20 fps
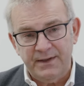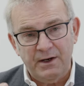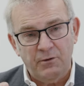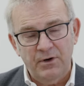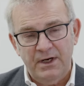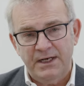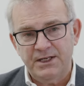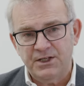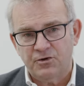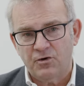and
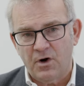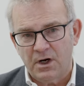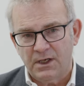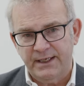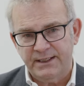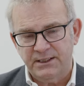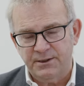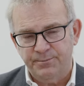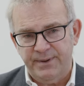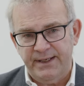they're really
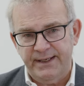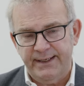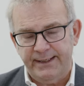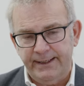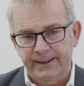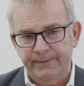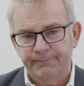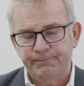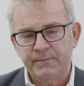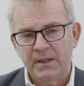struggling to
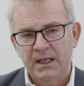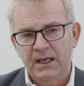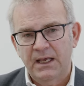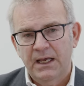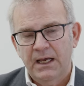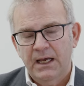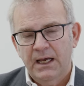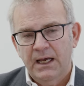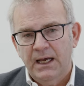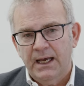pee,
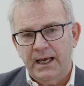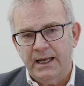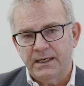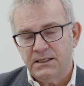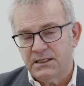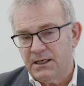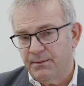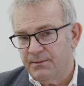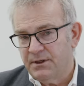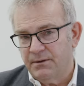
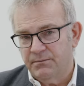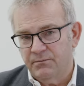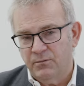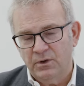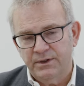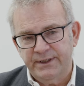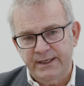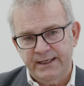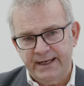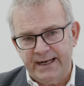and some of
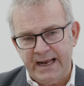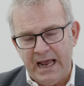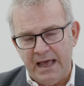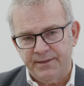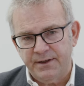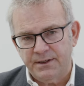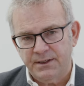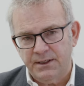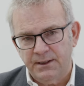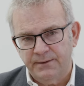them will need a
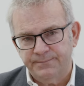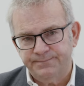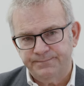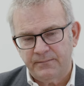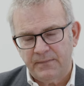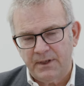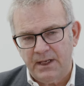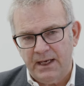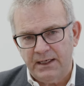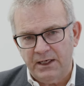catheter.
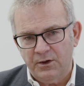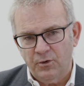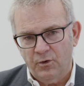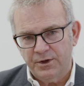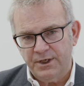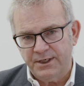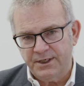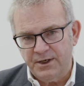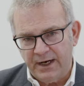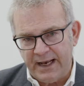And in
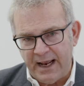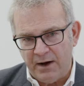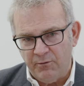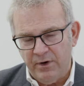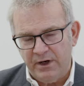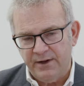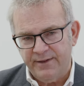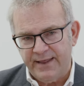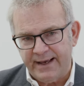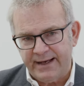order to
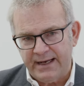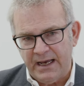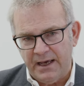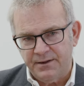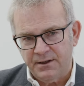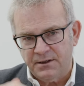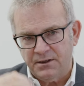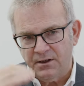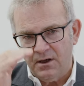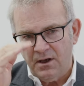get rid of that
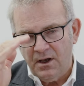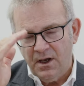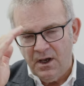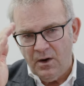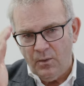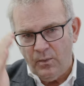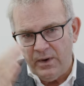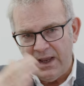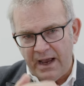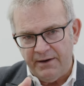catheter,
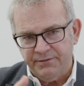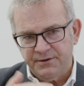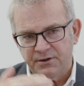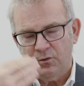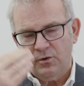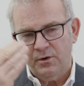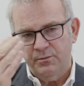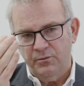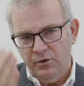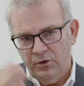we have
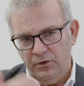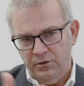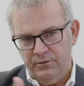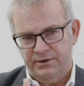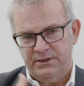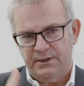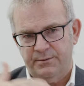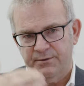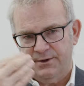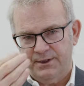to
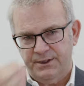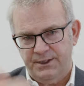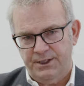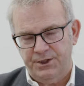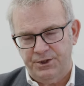remove some of the